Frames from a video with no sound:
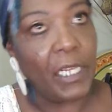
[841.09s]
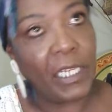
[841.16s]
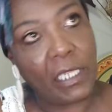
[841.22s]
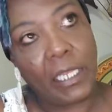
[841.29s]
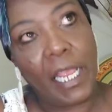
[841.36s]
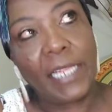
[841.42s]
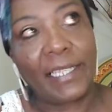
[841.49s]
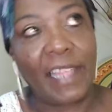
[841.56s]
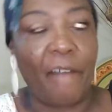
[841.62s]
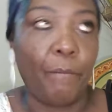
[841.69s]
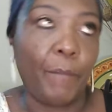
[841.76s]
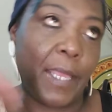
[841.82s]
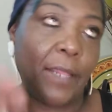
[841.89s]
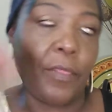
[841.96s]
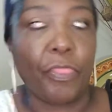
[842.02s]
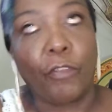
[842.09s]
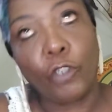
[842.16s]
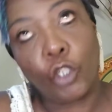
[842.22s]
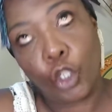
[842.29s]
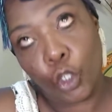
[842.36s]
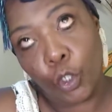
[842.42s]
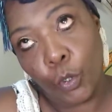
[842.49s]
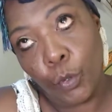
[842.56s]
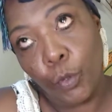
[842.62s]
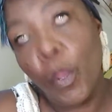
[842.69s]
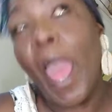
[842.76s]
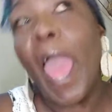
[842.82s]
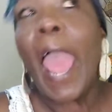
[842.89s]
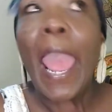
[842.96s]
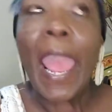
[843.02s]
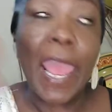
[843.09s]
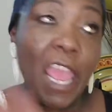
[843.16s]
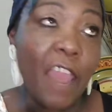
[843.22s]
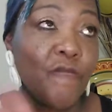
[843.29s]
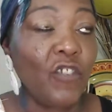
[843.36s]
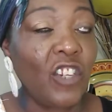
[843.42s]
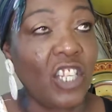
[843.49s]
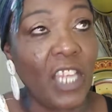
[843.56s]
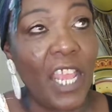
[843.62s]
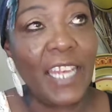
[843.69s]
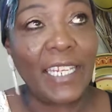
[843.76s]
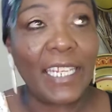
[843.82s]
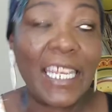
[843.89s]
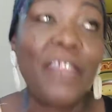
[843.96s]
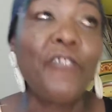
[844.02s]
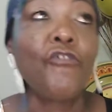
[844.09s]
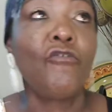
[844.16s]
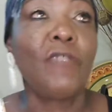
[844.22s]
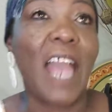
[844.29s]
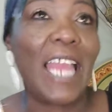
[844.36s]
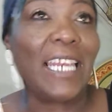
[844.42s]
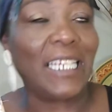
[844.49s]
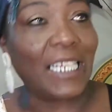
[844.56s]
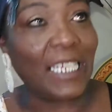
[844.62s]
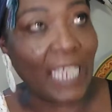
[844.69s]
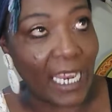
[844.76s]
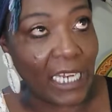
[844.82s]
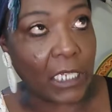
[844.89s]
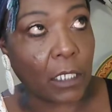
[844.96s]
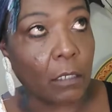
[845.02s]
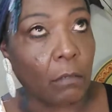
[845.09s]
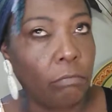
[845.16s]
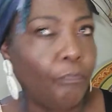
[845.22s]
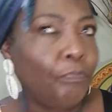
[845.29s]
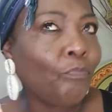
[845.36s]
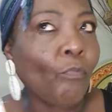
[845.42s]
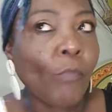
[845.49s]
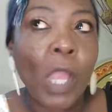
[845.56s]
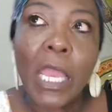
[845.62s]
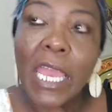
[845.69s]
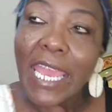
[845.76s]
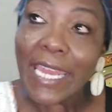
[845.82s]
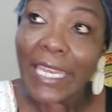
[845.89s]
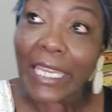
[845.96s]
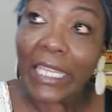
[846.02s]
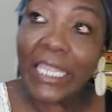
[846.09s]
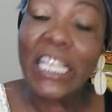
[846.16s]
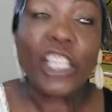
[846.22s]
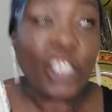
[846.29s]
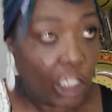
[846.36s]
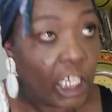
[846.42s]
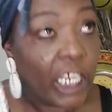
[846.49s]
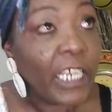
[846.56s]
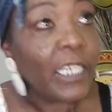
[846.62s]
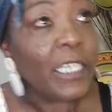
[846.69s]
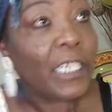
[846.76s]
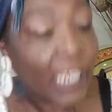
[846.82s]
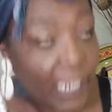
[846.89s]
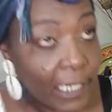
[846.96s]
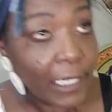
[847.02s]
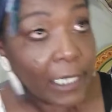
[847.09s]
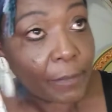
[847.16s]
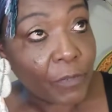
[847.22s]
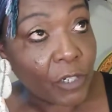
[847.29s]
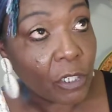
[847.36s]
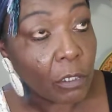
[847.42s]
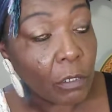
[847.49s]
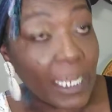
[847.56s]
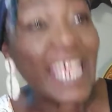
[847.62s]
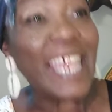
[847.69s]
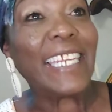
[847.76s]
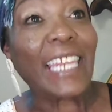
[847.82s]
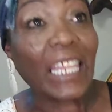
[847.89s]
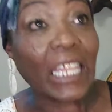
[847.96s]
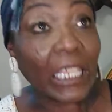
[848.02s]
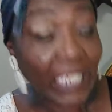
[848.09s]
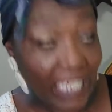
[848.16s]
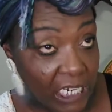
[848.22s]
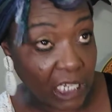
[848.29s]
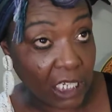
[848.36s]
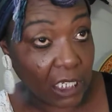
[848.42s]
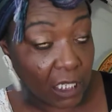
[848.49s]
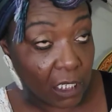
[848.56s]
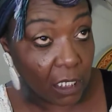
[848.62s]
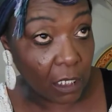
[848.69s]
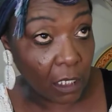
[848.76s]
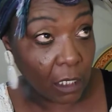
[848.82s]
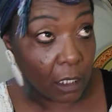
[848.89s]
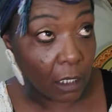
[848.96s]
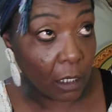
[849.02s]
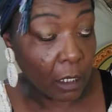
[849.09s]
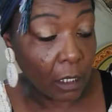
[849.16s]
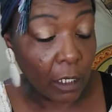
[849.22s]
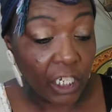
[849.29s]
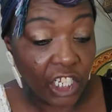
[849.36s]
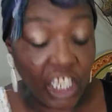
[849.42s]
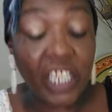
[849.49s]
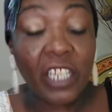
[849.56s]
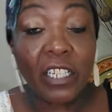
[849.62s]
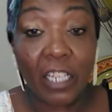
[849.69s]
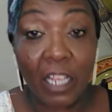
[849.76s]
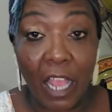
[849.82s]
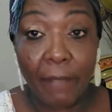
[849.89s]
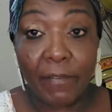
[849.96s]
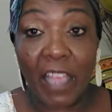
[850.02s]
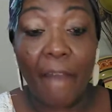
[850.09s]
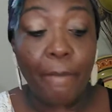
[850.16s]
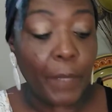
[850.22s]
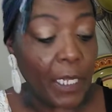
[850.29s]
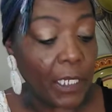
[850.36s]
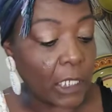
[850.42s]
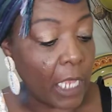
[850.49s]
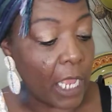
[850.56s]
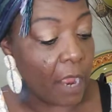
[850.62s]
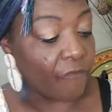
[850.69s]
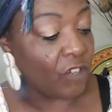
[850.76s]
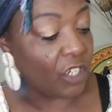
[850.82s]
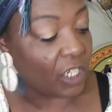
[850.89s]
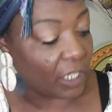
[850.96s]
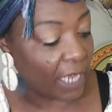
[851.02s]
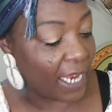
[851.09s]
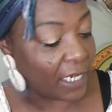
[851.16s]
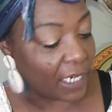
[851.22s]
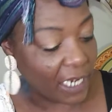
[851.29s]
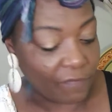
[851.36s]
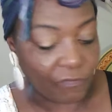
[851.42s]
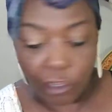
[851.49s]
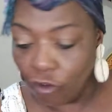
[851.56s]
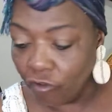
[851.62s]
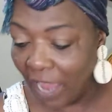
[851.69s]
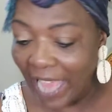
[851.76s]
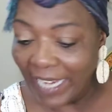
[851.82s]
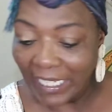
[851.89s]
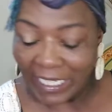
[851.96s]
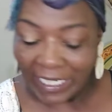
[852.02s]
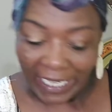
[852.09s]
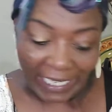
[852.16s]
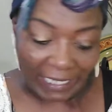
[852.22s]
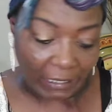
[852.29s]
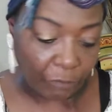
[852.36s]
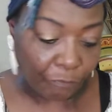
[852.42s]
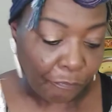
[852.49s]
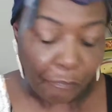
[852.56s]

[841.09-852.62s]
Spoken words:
States, and I've been to every state in the United States at least 10 times. At least 10 times I've been to every state in the United States.